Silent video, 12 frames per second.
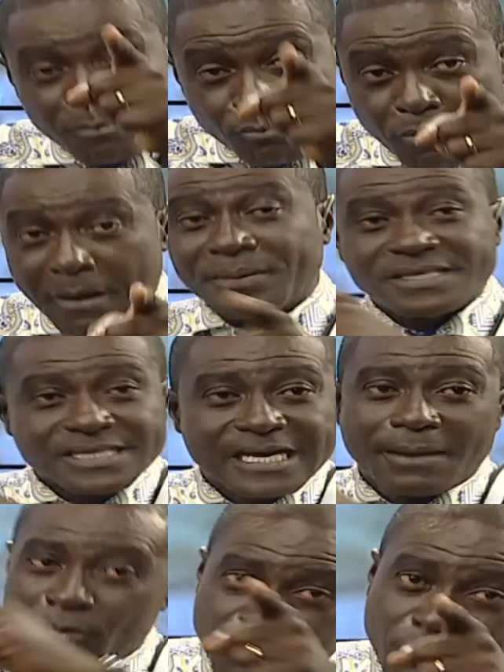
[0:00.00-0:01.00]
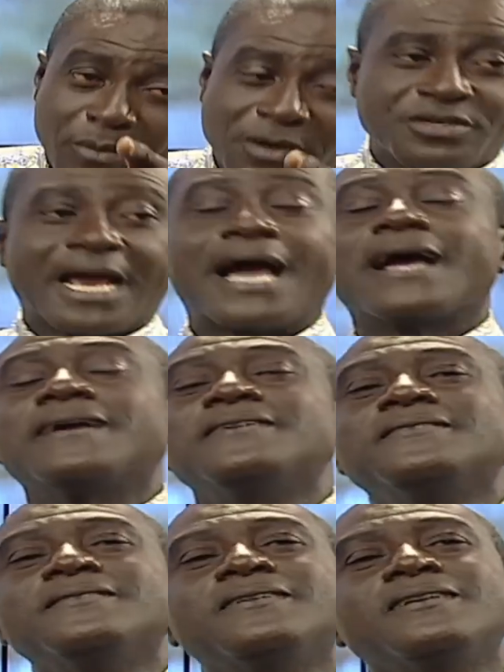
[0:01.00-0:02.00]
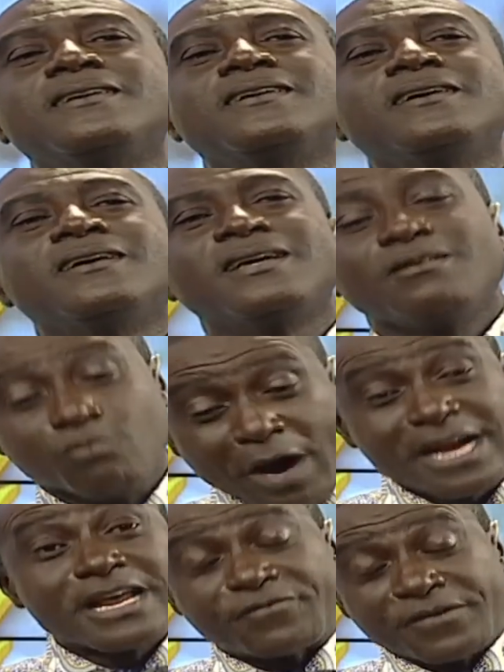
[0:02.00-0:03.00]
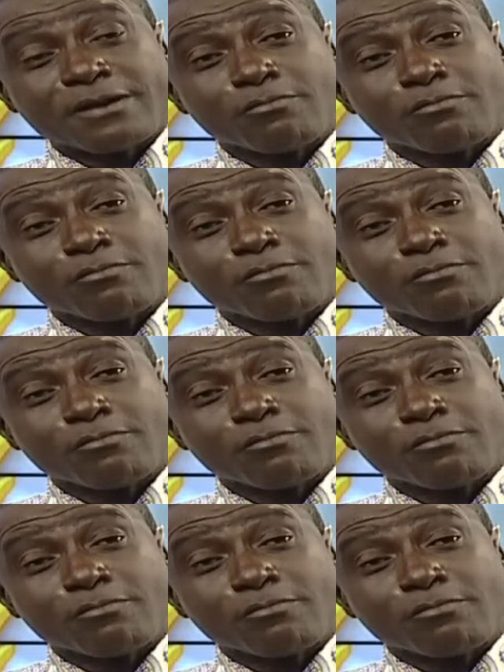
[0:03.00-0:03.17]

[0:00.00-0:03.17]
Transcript: Mu ma pesika mo no matua. When your friend